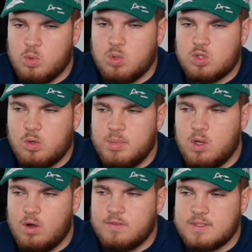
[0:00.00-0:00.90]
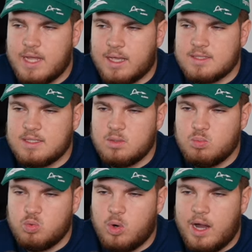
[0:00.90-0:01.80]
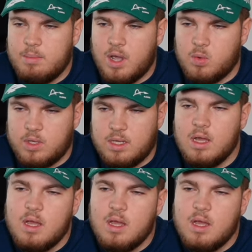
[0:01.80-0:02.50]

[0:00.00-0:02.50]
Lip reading: which will be of text primary.